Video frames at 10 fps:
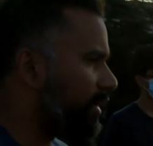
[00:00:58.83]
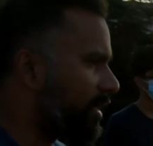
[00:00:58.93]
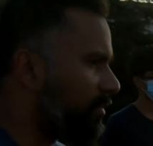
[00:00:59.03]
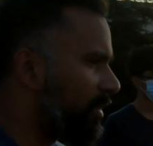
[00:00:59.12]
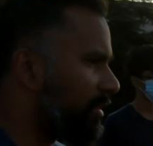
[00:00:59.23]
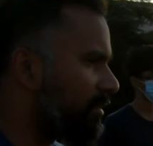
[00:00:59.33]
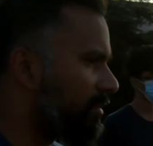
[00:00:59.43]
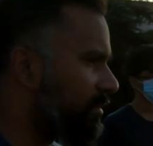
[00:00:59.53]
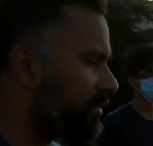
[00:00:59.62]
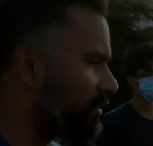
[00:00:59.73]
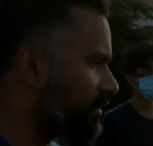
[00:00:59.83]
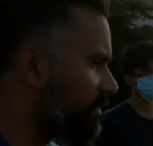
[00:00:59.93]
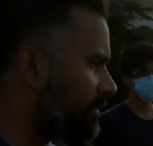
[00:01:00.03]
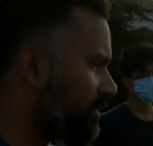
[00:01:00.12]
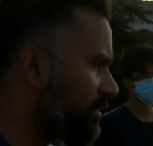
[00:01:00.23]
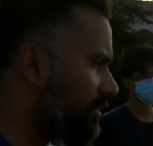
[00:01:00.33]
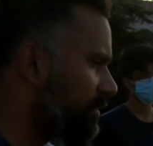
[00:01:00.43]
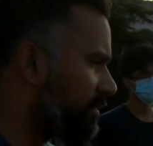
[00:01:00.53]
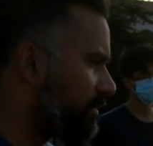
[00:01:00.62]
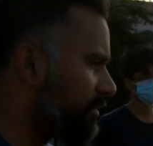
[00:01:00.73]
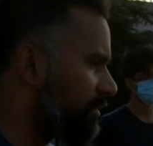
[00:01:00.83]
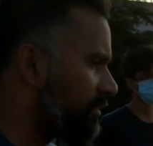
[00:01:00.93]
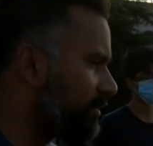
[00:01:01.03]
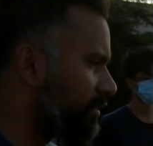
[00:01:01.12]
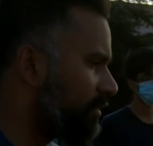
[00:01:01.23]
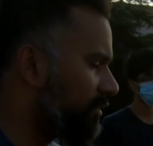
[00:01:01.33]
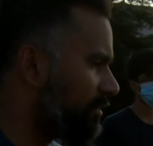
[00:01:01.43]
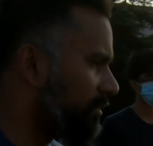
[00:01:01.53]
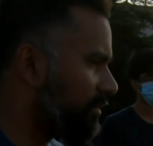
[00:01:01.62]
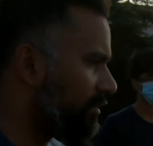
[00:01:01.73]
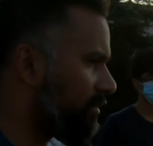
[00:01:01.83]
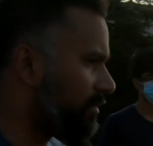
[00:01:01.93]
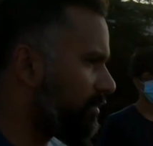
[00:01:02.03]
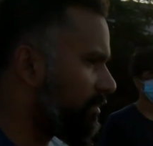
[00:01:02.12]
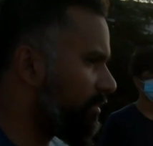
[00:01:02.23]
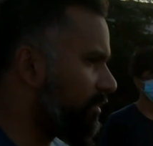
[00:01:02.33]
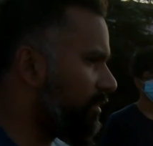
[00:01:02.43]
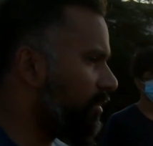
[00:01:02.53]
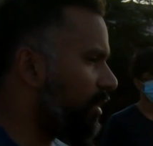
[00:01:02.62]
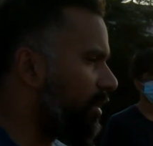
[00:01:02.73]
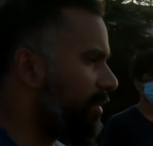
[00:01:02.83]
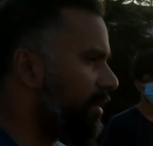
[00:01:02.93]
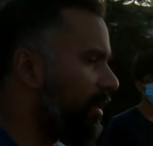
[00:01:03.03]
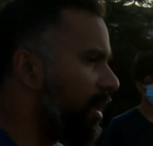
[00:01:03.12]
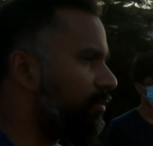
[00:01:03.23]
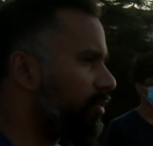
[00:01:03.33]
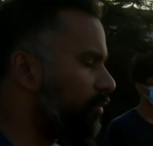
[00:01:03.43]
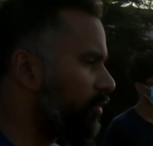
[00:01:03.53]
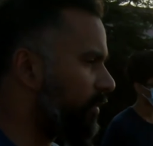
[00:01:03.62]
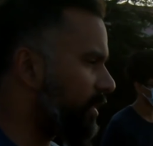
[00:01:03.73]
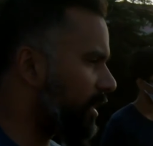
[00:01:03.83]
but then what? So then you'll find which is east and west, and you can navigate. Okay, but how, so which way is the